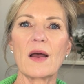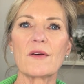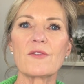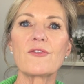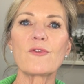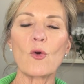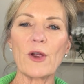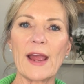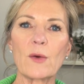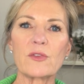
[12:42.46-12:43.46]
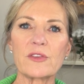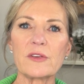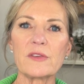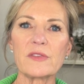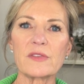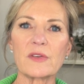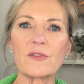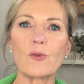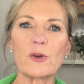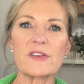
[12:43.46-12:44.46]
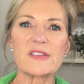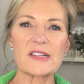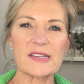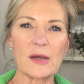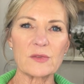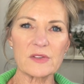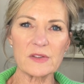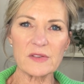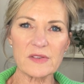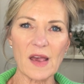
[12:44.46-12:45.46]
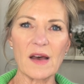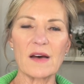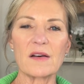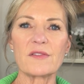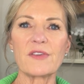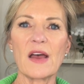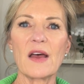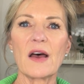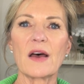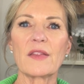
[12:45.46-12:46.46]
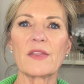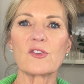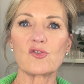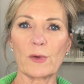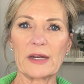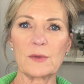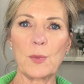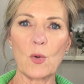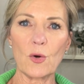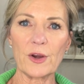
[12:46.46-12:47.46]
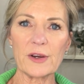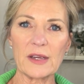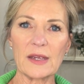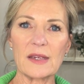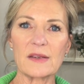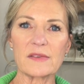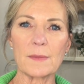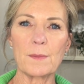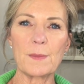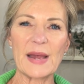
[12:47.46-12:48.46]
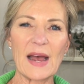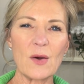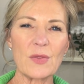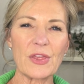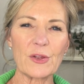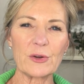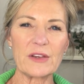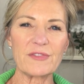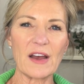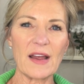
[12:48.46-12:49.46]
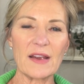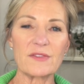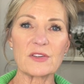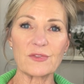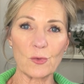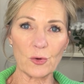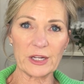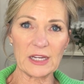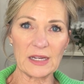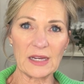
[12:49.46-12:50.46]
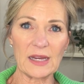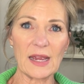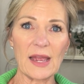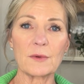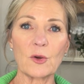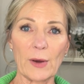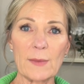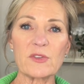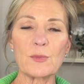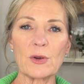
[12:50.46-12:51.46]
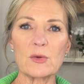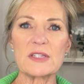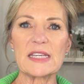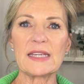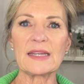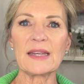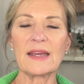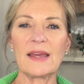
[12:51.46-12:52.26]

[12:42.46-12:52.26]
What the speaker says: 4 to 6 ounces of the shredded pork is about 35 to 40 grams of protein